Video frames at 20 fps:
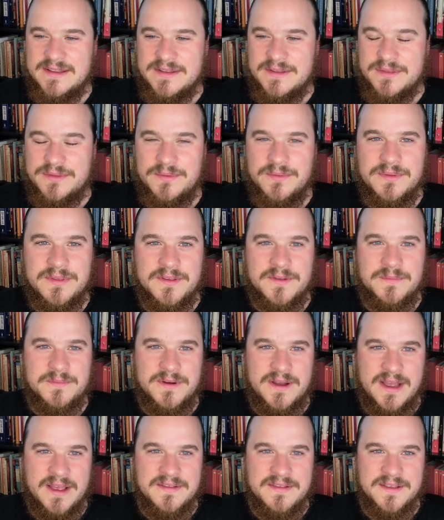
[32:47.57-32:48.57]
through this
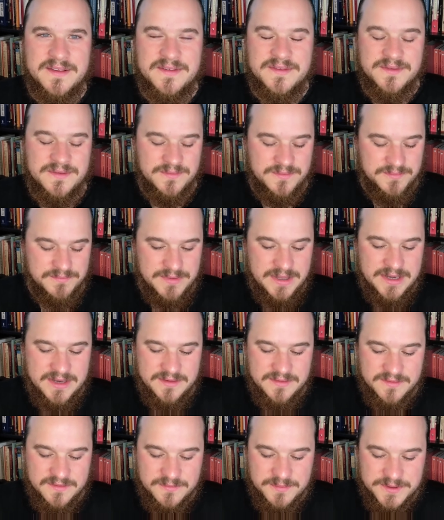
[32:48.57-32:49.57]
process,
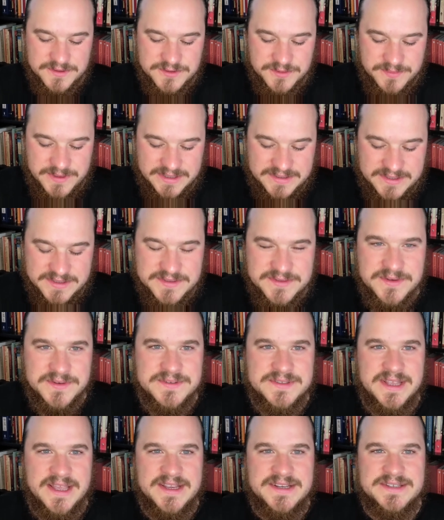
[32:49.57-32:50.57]
many spiritual
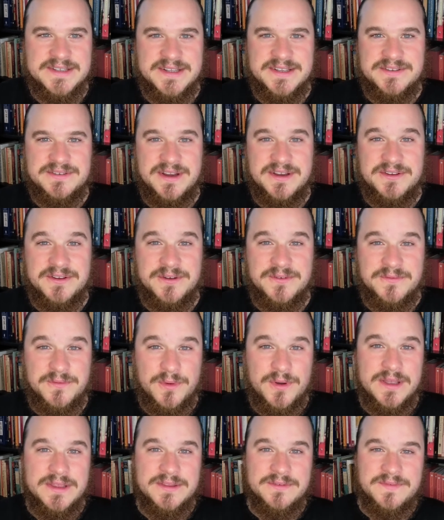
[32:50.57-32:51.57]
practitioners, they actually try to
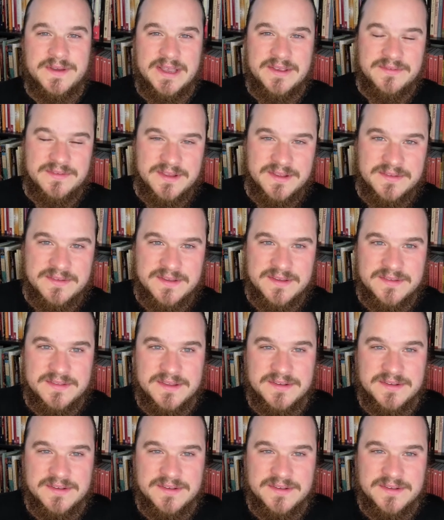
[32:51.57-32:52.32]
avoid the 5 senses.